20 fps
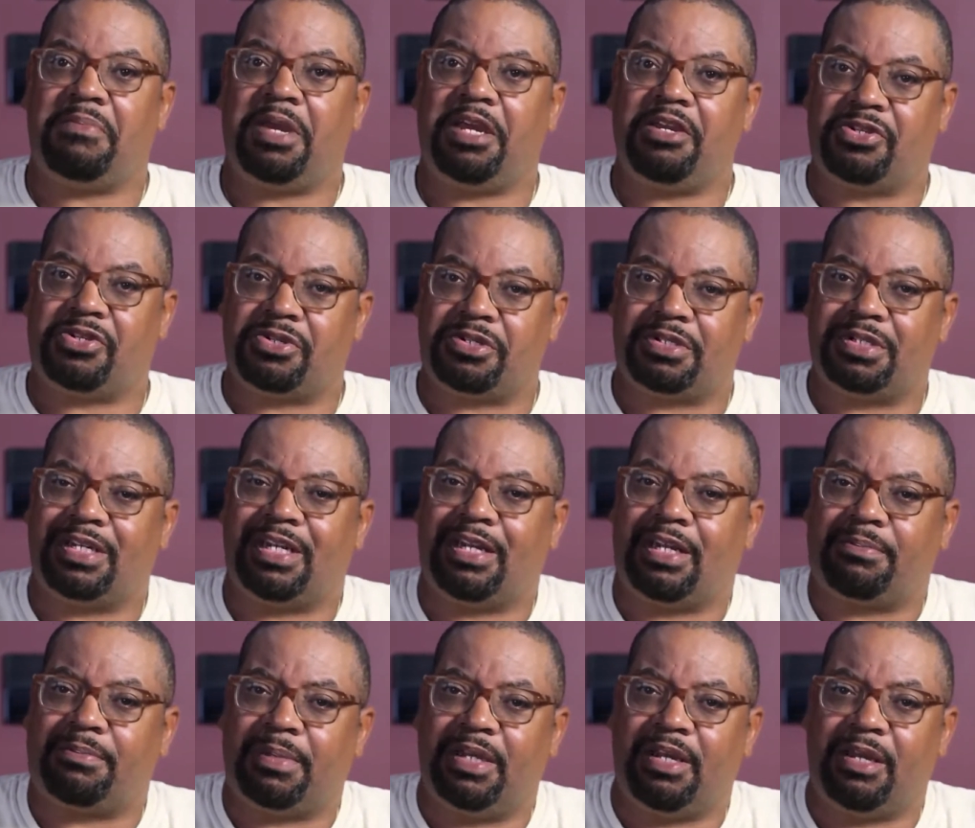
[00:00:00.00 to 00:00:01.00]
Make sure
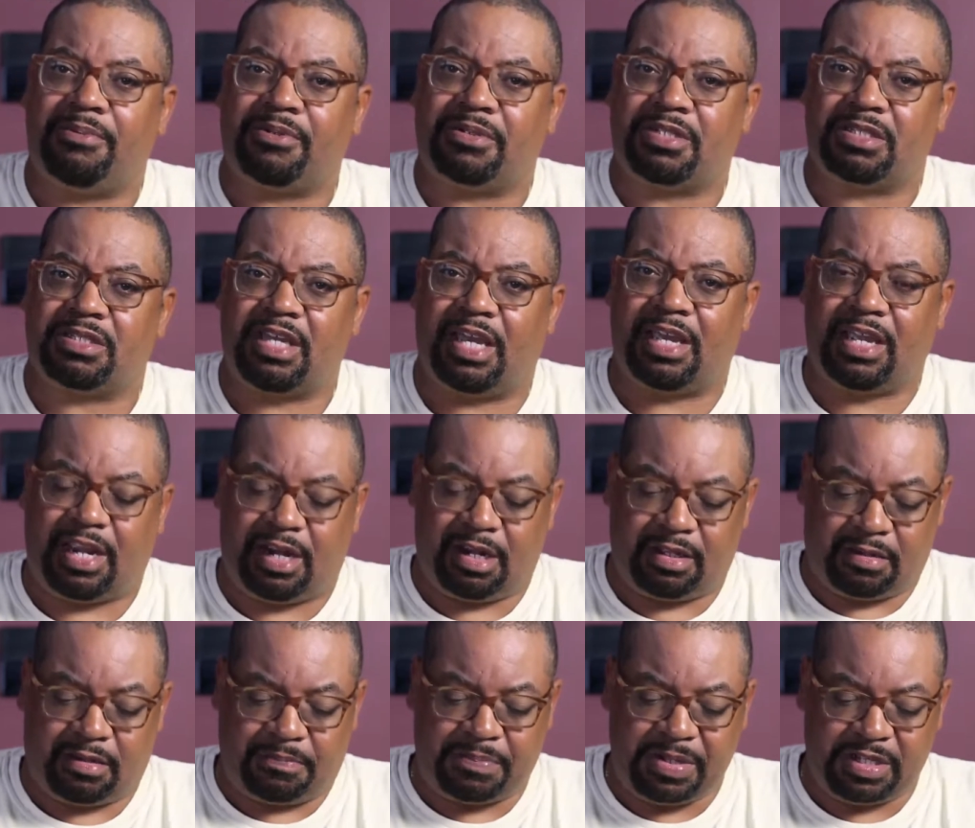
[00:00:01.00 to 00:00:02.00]
they're able to take care
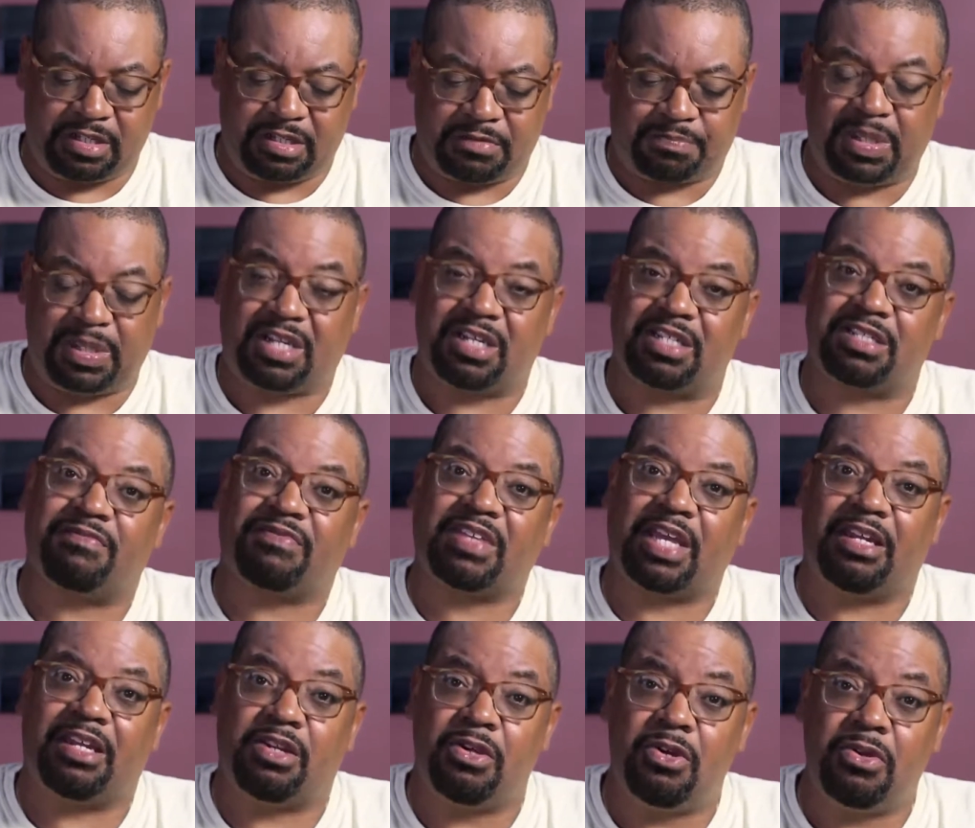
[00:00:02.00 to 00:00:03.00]
of their business, because if
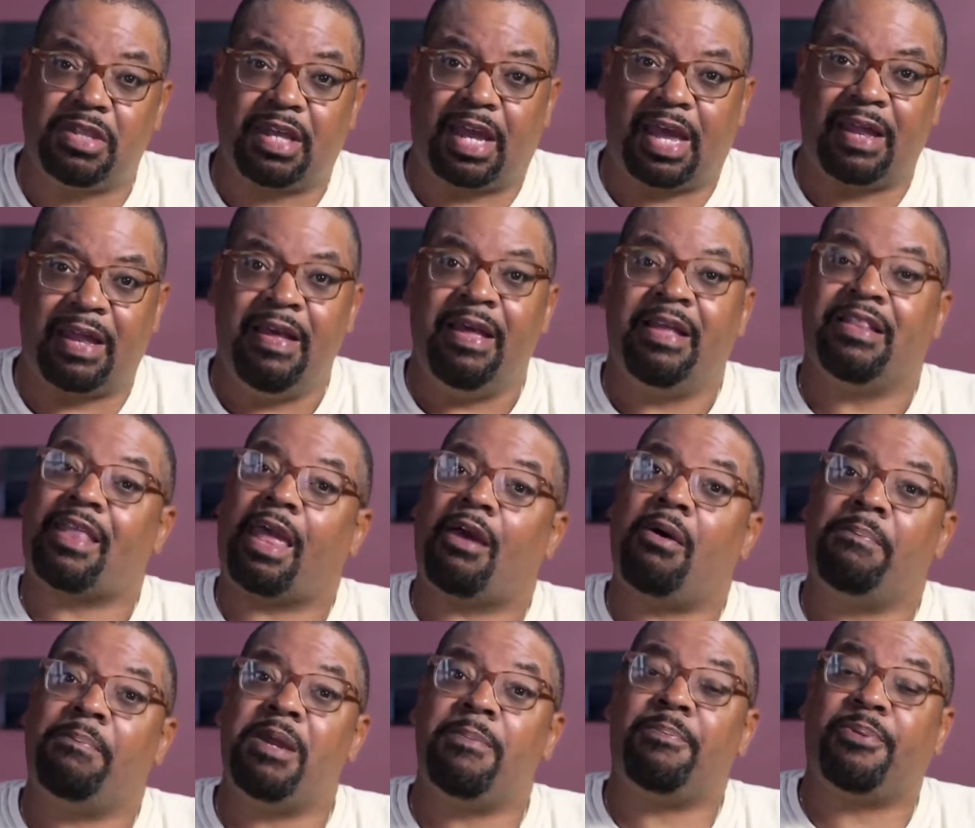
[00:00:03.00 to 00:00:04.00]
they do that,
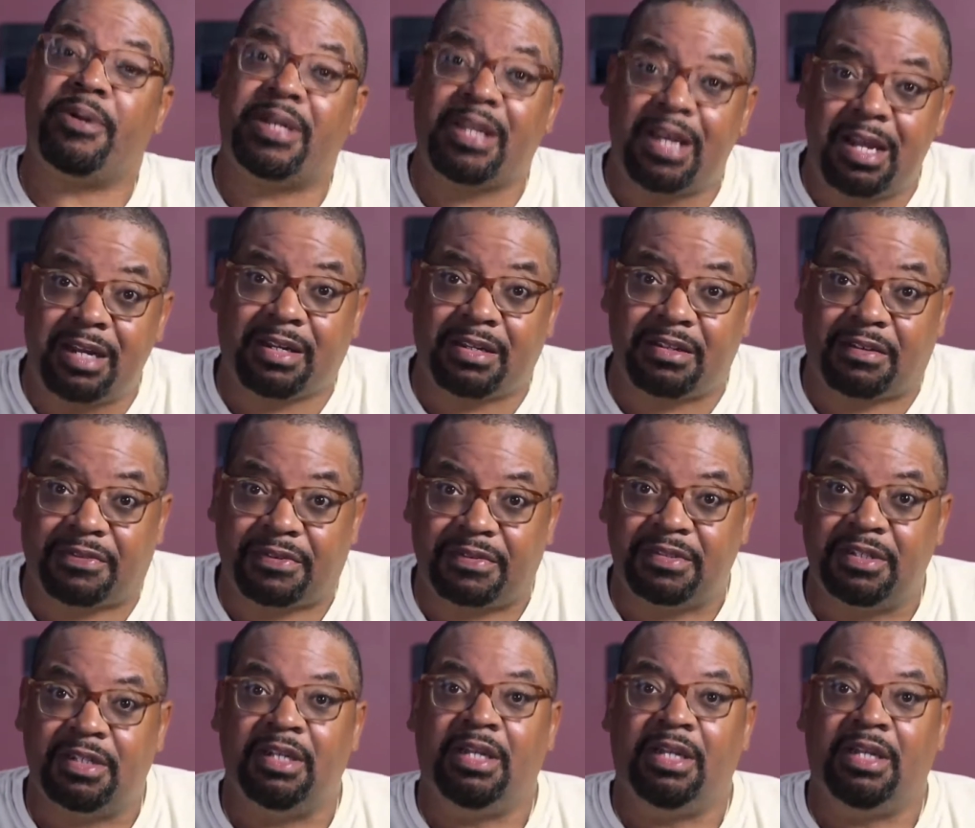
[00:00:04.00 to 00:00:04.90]
they'll be productive.